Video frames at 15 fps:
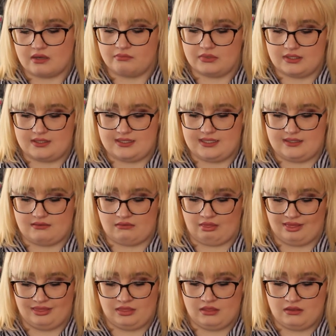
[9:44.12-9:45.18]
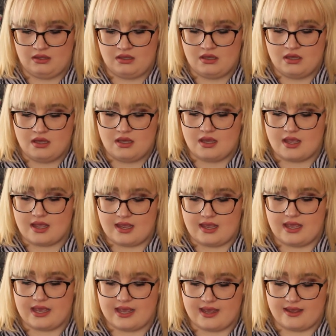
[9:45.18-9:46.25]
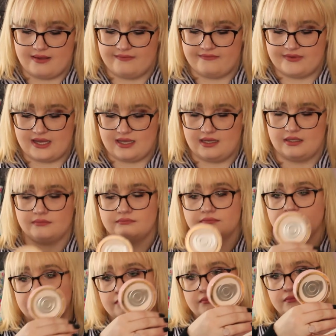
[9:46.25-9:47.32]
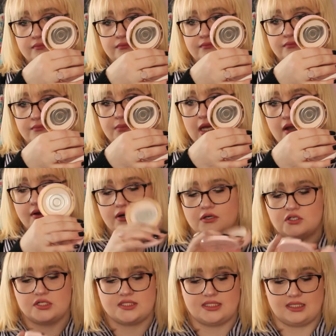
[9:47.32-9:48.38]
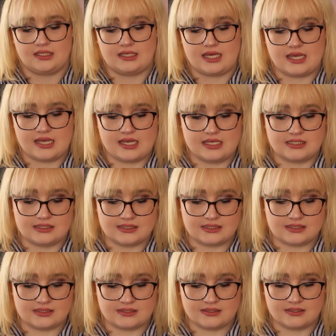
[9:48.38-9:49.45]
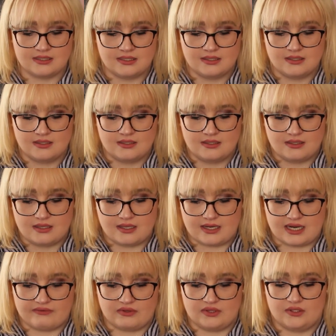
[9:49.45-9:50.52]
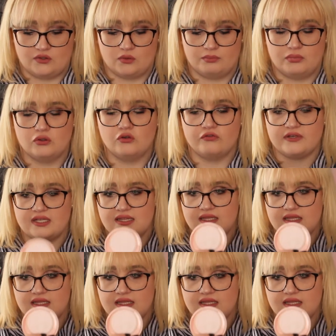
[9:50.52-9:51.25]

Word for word: blotting, I have powder just in case, and I have a little poofy